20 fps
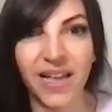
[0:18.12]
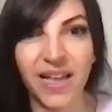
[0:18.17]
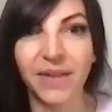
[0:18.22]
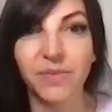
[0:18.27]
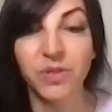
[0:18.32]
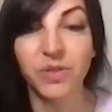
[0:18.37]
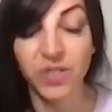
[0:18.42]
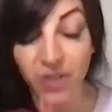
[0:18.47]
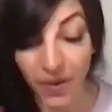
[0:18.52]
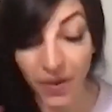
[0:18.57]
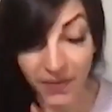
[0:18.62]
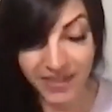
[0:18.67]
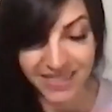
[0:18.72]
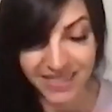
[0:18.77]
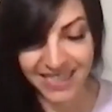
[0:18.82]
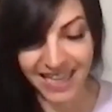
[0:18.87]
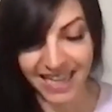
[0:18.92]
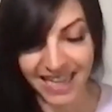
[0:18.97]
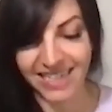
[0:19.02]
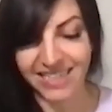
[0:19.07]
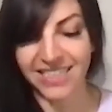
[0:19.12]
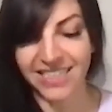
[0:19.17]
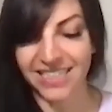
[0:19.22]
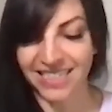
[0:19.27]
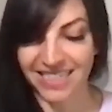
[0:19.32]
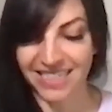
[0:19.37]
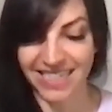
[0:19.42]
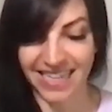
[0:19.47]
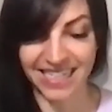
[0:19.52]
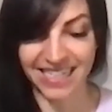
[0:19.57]
I'm so excited to
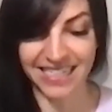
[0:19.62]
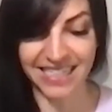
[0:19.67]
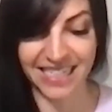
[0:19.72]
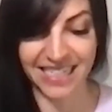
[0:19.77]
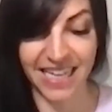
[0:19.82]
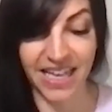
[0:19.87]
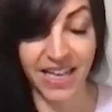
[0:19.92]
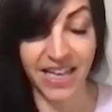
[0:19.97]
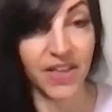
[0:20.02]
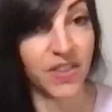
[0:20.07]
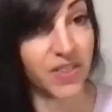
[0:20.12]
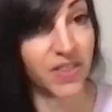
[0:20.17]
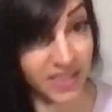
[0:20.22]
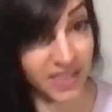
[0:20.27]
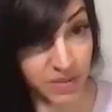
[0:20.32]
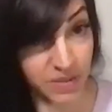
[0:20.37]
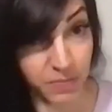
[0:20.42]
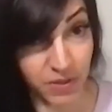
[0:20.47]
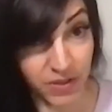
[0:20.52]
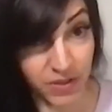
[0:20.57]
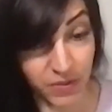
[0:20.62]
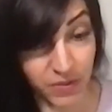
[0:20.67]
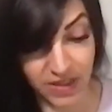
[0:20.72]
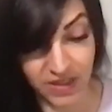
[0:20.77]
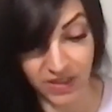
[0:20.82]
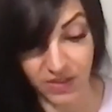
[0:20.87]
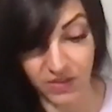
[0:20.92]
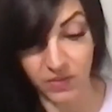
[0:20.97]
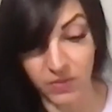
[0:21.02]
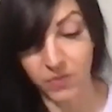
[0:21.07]
discuss this book
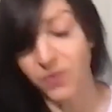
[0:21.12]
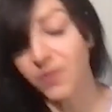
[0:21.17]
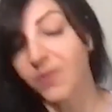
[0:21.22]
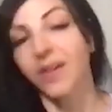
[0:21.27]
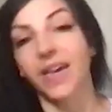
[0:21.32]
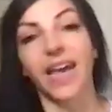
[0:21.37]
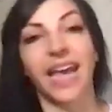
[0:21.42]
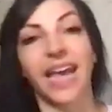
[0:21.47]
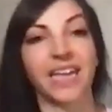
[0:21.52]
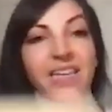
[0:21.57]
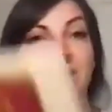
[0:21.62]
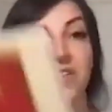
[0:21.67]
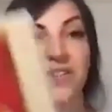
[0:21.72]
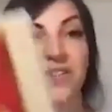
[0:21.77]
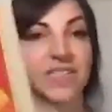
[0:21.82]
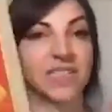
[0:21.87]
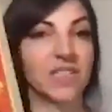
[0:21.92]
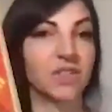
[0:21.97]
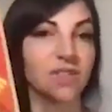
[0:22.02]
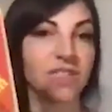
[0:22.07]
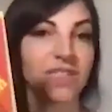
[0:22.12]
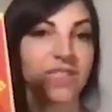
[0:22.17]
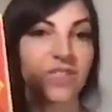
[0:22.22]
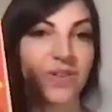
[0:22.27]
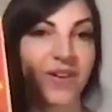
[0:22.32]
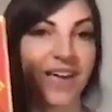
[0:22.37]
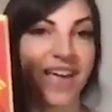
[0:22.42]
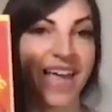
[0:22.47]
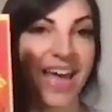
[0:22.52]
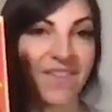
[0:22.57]
with you and your history. So
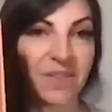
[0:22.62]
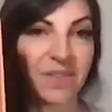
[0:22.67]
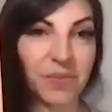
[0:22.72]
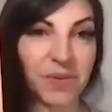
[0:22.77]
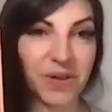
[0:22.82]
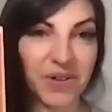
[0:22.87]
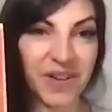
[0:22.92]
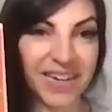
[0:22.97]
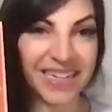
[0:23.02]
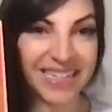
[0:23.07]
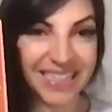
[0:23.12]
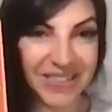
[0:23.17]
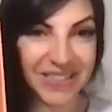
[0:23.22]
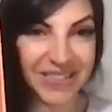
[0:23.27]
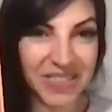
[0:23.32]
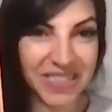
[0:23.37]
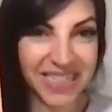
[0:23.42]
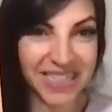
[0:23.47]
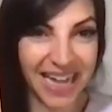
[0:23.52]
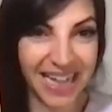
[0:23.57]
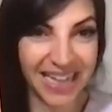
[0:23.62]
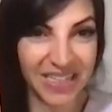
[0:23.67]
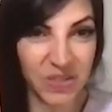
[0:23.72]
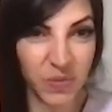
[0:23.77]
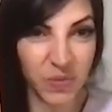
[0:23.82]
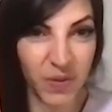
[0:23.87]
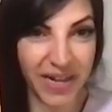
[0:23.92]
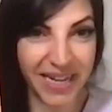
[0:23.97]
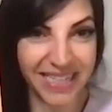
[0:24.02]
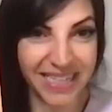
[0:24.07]
I have the book right here, Stalin's
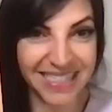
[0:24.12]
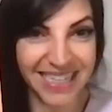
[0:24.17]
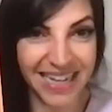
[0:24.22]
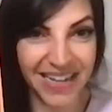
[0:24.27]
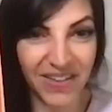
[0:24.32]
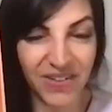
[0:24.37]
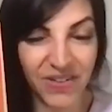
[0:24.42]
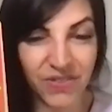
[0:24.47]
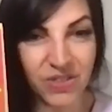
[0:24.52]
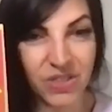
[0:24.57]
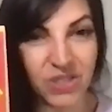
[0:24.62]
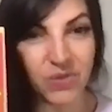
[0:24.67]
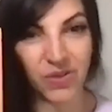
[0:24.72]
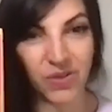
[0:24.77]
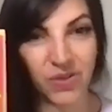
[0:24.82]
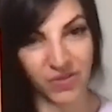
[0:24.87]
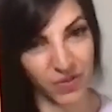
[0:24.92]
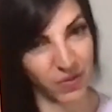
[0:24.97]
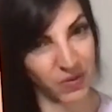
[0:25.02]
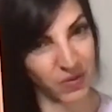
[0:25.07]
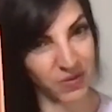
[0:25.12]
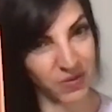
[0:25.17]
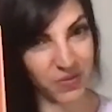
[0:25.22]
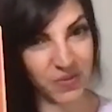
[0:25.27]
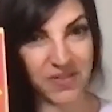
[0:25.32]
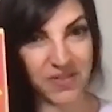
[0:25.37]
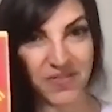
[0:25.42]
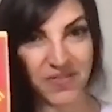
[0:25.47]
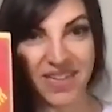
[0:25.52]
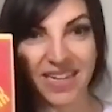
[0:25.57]
Wine Cellar, which you are, of course,
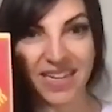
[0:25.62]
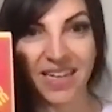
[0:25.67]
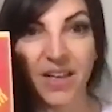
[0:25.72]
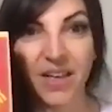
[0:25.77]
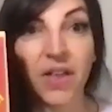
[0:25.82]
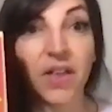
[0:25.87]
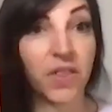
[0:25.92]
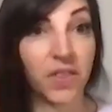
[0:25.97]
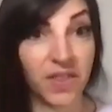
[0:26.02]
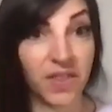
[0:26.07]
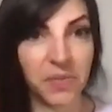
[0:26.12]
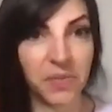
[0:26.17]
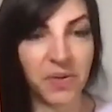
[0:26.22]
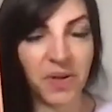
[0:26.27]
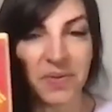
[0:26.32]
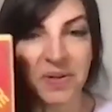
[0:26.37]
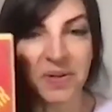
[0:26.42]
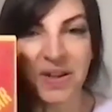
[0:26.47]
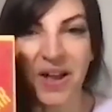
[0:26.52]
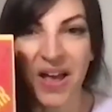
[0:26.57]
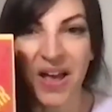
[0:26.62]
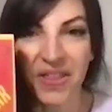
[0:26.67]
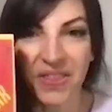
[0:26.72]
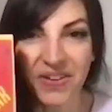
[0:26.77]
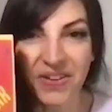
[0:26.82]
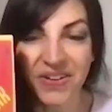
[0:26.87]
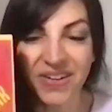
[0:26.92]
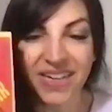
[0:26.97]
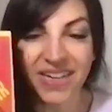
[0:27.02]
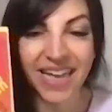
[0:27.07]
one of the prominent
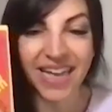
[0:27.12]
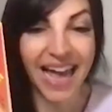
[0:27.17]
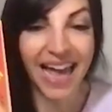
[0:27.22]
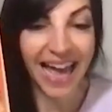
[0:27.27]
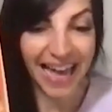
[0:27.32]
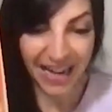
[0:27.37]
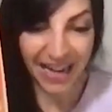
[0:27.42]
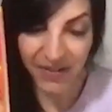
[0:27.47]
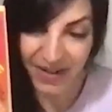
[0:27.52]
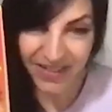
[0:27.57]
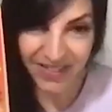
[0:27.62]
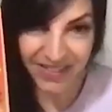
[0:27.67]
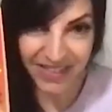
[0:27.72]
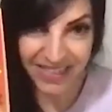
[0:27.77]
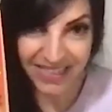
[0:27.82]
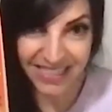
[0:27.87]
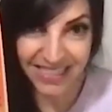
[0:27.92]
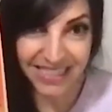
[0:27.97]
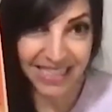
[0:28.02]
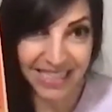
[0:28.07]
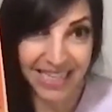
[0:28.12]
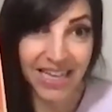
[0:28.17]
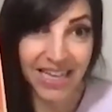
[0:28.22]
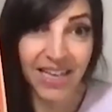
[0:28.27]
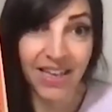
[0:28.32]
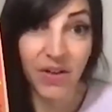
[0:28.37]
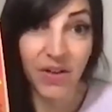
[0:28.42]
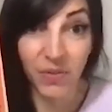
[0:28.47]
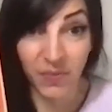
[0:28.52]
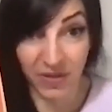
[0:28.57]
author. I read this
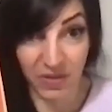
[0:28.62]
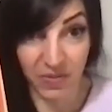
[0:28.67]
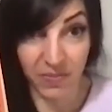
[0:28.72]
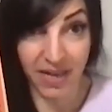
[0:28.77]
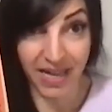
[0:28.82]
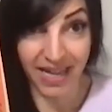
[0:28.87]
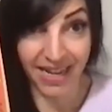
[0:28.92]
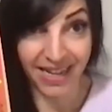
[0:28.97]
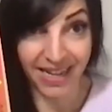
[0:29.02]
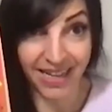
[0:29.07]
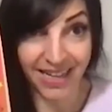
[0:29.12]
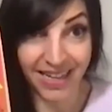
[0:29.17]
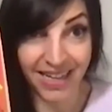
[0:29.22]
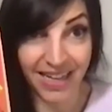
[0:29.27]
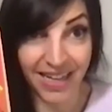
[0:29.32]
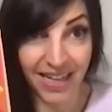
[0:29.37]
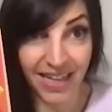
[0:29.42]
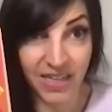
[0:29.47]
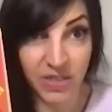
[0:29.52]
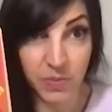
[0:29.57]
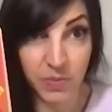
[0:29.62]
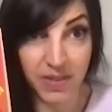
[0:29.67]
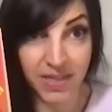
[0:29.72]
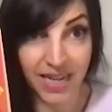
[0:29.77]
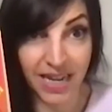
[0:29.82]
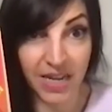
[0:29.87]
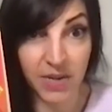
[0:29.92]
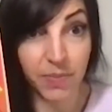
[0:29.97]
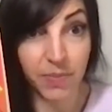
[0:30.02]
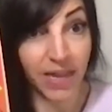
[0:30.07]
with my husband
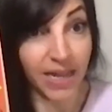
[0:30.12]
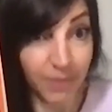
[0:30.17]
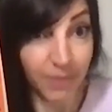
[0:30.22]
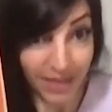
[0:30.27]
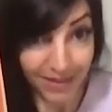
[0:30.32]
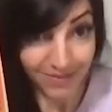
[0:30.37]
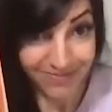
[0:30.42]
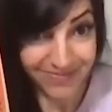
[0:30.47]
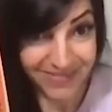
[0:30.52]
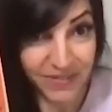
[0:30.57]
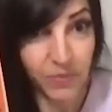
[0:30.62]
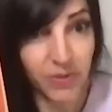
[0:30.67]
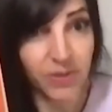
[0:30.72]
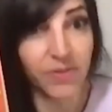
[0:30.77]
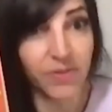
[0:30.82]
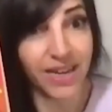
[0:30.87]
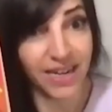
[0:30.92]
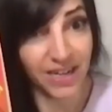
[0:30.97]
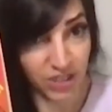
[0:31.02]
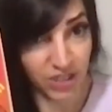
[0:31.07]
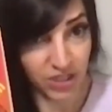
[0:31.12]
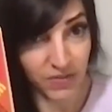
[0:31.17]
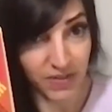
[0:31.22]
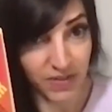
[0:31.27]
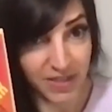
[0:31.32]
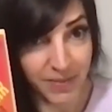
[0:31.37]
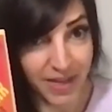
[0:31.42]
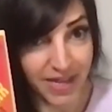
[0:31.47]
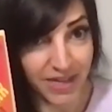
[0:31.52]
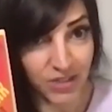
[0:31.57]
and baby. We read it to
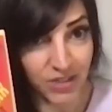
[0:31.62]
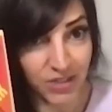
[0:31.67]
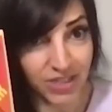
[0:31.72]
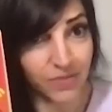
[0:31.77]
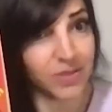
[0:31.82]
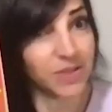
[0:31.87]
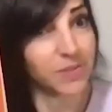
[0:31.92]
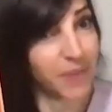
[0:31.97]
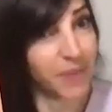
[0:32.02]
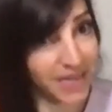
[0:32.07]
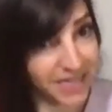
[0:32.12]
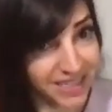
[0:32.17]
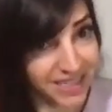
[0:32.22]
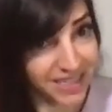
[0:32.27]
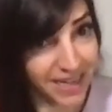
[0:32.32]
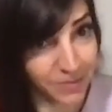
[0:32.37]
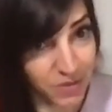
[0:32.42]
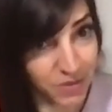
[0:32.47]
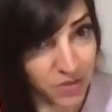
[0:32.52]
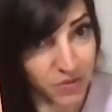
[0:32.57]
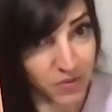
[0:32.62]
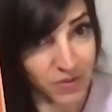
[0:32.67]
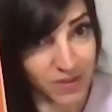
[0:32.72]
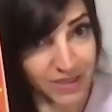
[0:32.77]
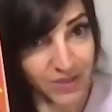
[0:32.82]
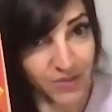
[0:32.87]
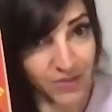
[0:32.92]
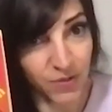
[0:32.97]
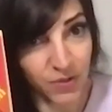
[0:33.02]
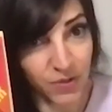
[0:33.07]
him, actually. It was bedtime
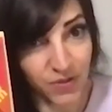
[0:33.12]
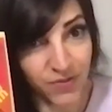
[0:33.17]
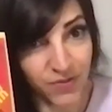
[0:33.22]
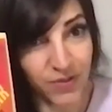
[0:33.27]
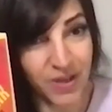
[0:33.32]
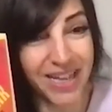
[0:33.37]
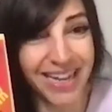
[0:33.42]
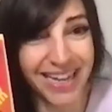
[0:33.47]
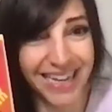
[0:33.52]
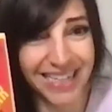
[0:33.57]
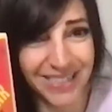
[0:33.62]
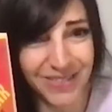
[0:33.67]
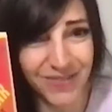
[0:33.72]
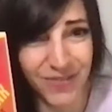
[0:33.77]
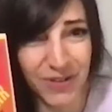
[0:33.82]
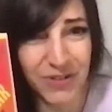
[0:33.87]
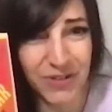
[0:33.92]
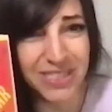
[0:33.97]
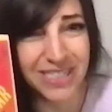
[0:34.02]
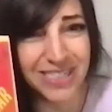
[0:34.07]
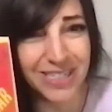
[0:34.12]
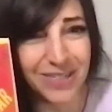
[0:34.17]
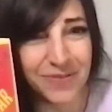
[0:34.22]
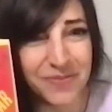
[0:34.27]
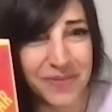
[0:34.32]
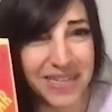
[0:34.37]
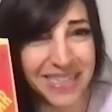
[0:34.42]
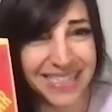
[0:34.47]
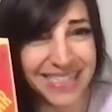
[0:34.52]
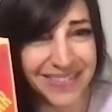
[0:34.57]
stories for his first 2
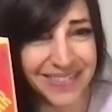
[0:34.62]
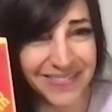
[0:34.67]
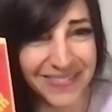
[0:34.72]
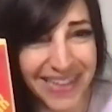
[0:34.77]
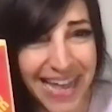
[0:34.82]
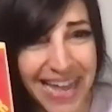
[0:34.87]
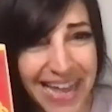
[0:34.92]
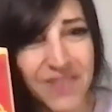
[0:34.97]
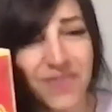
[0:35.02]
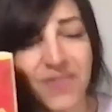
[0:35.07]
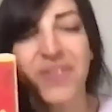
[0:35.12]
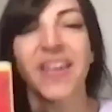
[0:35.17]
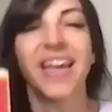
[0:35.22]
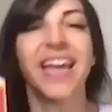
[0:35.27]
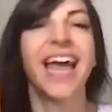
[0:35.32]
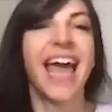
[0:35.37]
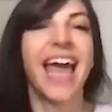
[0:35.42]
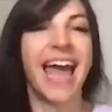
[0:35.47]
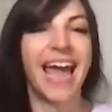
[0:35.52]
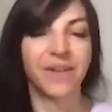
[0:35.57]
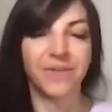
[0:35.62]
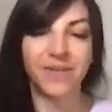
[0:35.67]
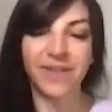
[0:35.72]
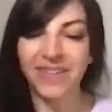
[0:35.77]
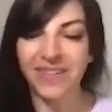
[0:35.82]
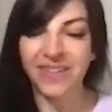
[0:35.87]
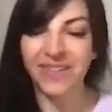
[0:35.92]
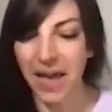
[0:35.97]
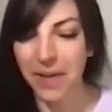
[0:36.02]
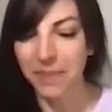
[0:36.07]
months of life, and we
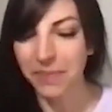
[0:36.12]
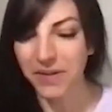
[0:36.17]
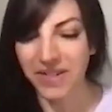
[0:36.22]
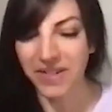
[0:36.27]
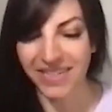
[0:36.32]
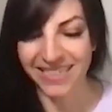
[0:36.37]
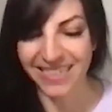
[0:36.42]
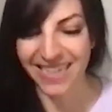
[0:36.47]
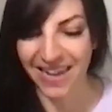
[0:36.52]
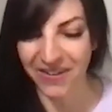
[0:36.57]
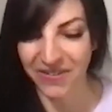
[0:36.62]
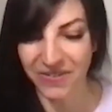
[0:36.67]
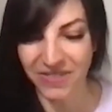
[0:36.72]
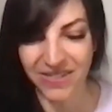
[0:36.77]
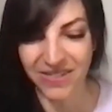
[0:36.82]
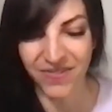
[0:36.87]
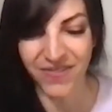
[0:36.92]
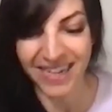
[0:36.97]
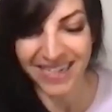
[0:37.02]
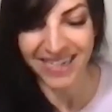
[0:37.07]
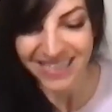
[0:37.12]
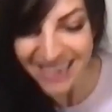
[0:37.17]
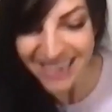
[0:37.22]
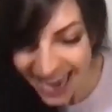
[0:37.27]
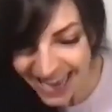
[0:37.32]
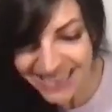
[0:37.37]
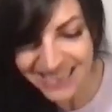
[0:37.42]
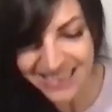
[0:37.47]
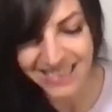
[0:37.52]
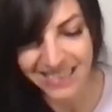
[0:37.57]
could not put it down. It was a
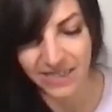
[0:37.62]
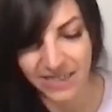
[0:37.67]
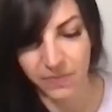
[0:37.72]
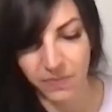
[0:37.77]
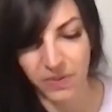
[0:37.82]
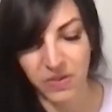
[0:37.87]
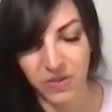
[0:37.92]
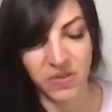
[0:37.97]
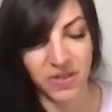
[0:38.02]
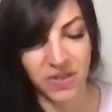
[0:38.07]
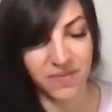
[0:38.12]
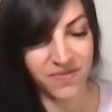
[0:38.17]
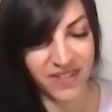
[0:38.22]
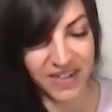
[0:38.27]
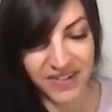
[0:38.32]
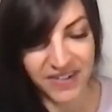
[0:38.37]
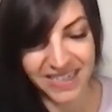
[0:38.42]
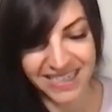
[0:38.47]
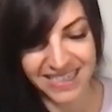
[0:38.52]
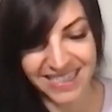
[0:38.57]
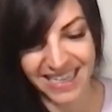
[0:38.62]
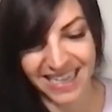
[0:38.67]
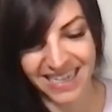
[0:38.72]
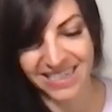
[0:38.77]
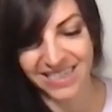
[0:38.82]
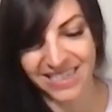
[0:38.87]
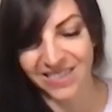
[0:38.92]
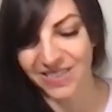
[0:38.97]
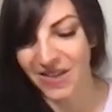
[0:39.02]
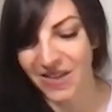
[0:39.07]
fantastic book, so I'm very excited
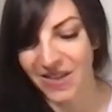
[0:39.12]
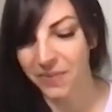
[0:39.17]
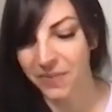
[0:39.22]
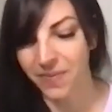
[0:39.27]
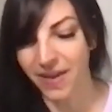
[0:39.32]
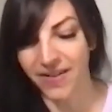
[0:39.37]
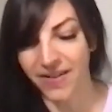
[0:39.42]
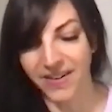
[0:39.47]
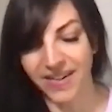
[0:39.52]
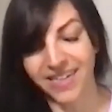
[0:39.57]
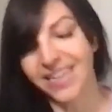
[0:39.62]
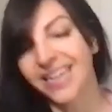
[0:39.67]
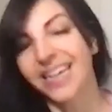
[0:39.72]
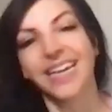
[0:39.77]
to talk about it